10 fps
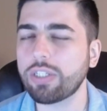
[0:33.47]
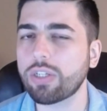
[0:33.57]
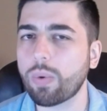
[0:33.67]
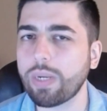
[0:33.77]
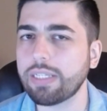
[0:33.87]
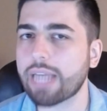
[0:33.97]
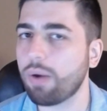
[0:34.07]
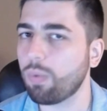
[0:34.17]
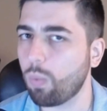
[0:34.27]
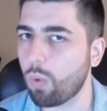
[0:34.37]
squeeze
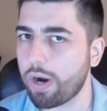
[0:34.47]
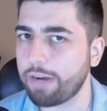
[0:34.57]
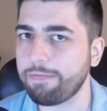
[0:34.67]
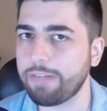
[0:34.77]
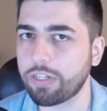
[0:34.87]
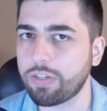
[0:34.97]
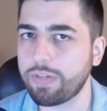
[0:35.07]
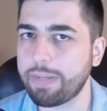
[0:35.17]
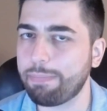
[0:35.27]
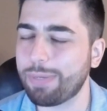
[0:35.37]
out 1
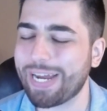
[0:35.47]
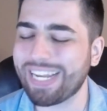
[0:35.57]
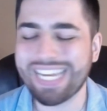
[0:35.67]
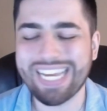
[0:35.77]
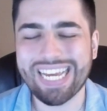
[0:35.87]
victory, but